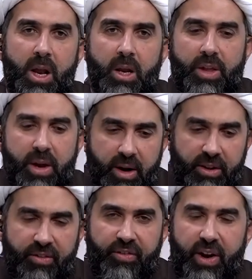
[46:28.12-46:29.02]
There are
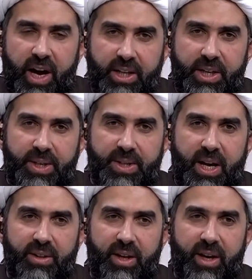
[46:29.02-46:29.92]
different ideas
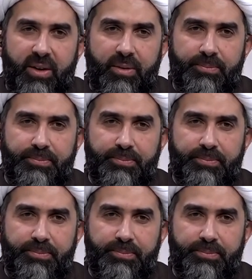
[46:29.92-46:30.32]
out there,